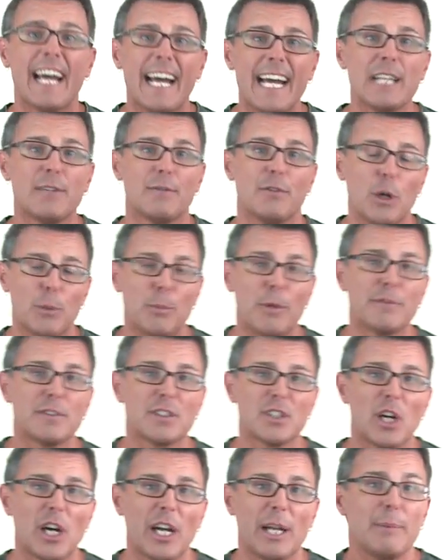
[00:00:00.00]
adverb of
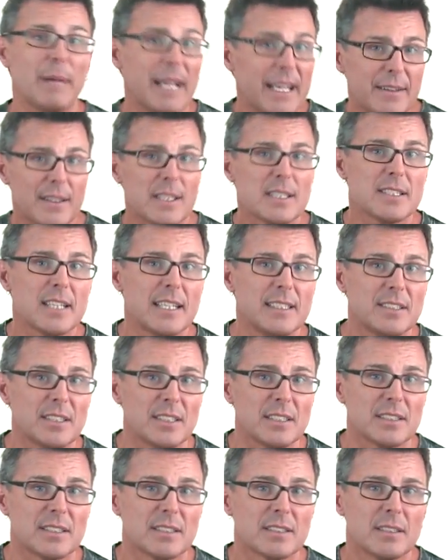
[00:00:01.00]
time in the
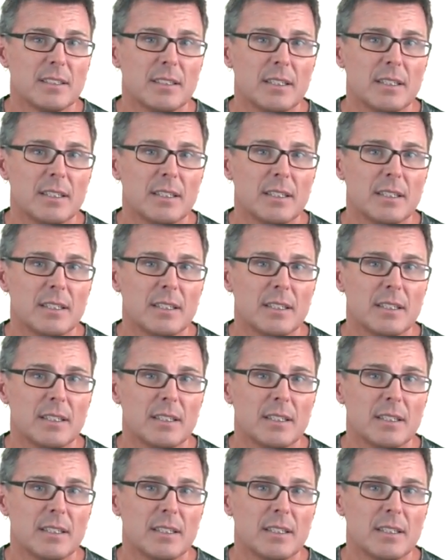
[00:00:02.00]
sentence.